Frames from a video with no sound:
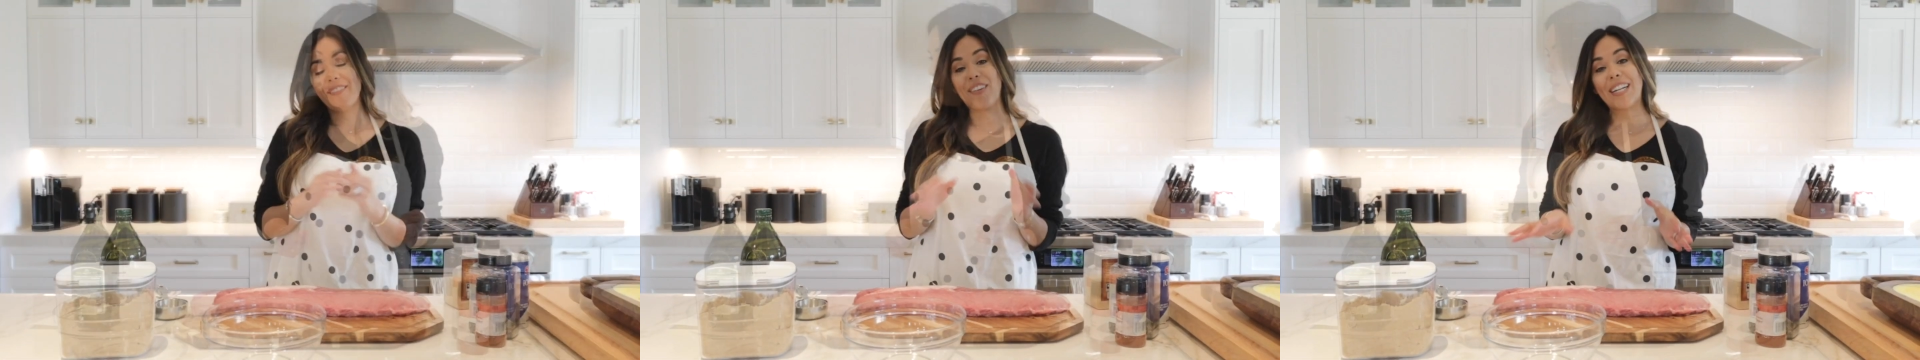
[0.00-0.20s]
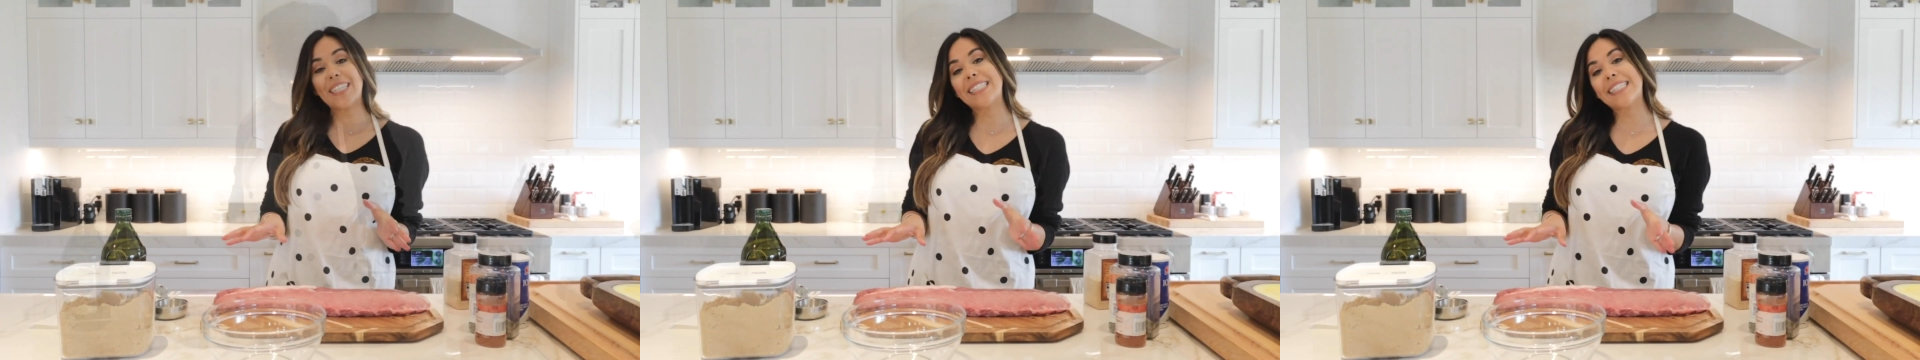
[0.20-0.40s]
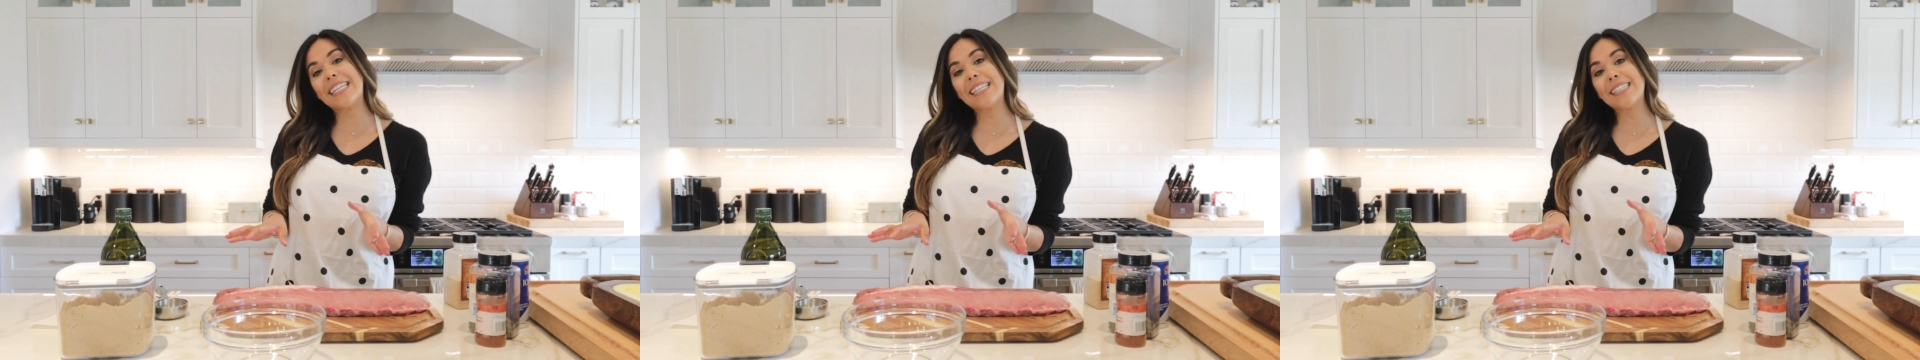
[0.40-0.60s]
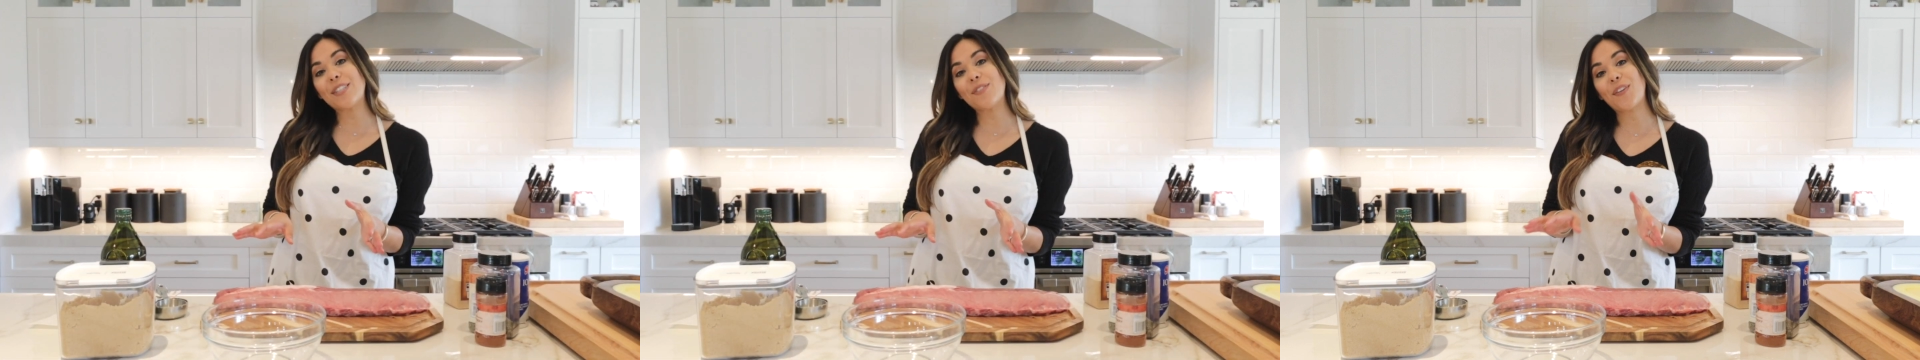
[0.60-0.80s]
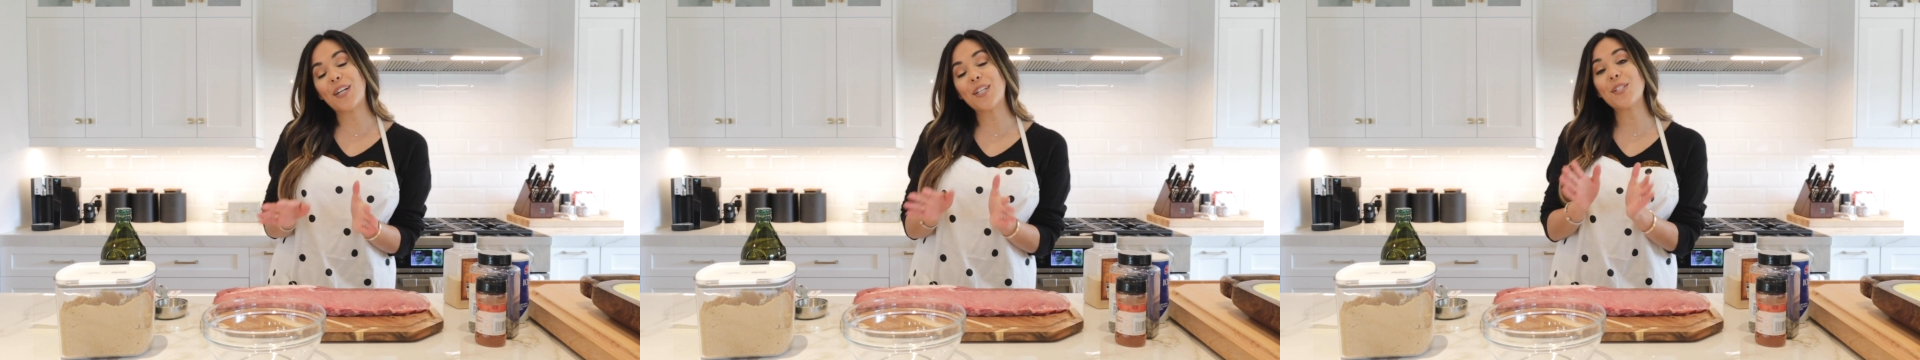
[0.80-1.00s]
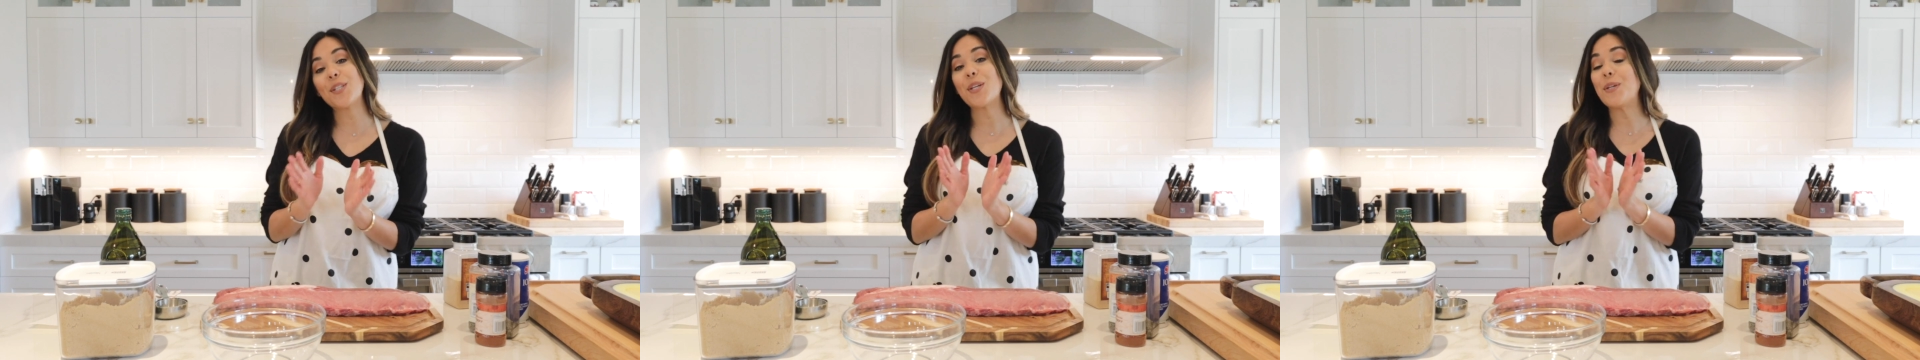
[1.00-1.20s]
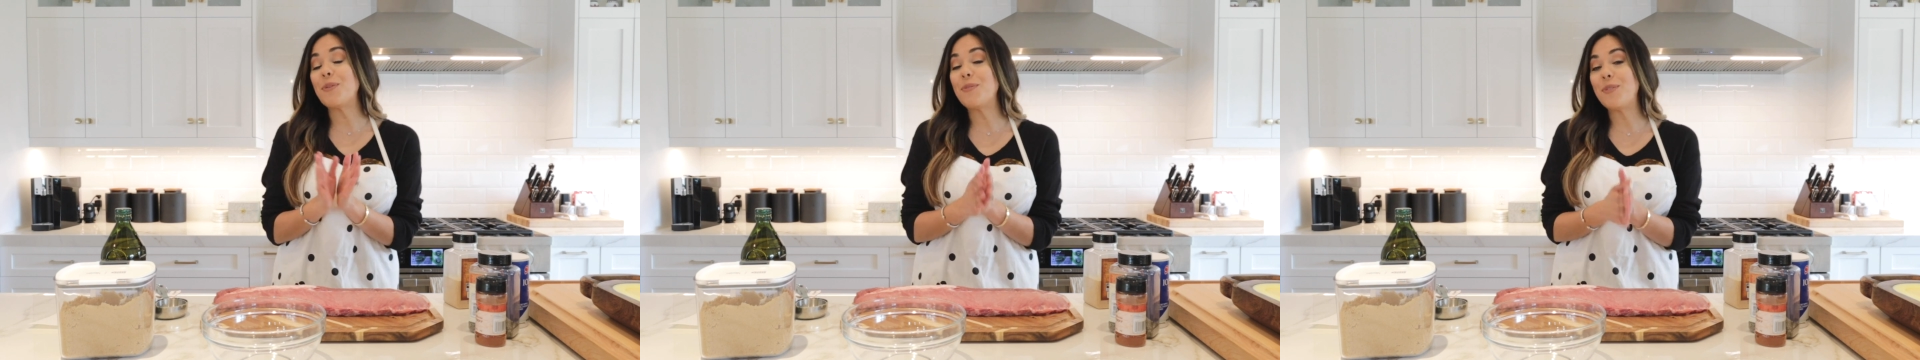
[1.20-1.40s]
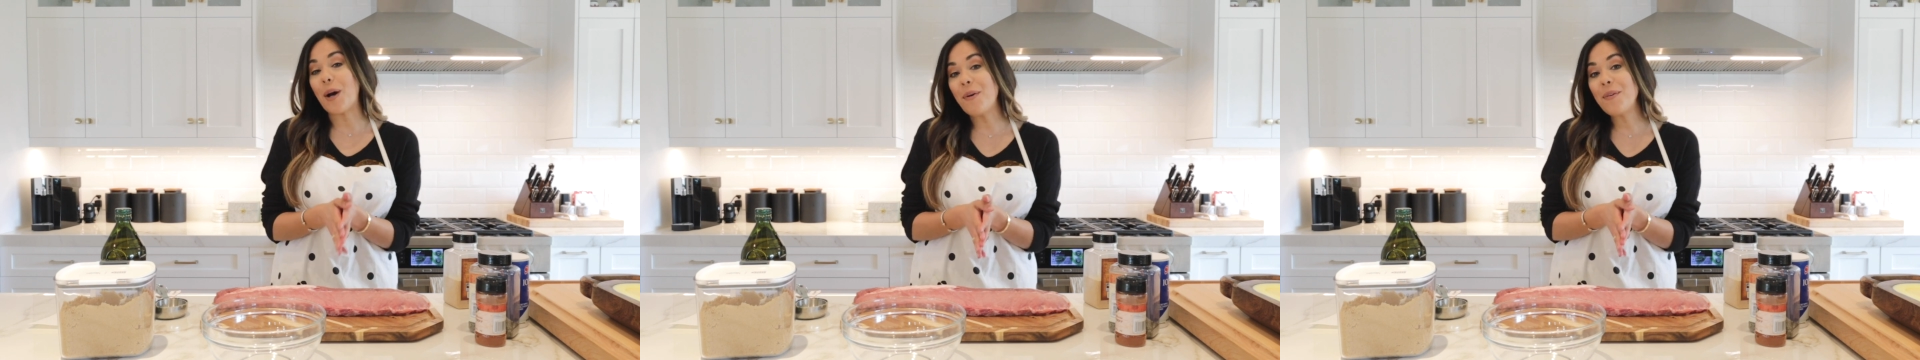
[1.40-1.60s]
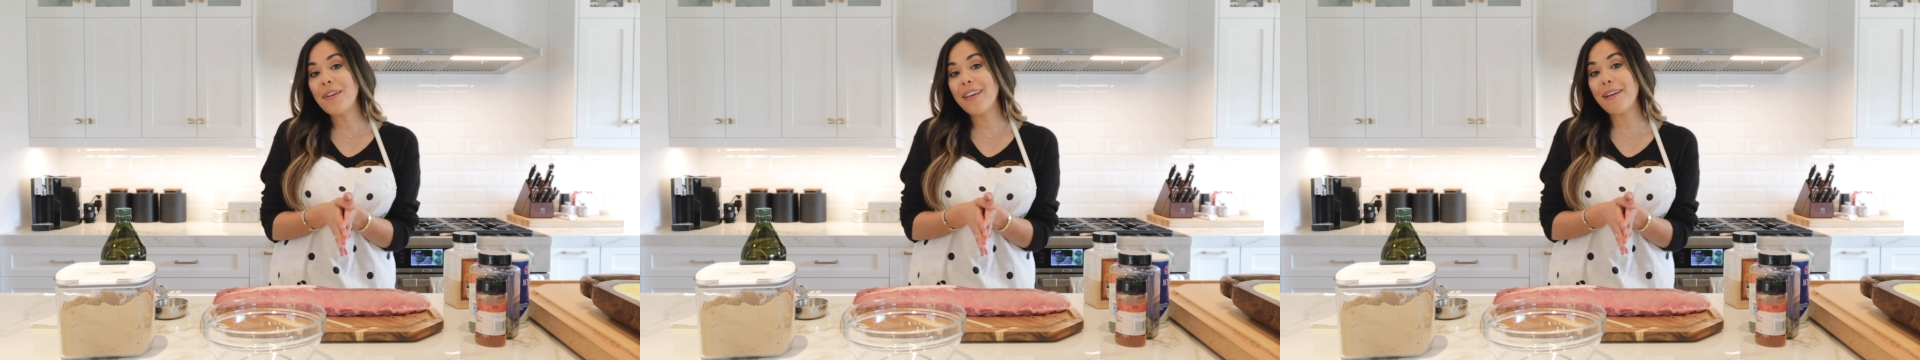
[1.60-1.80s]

First things first, you don't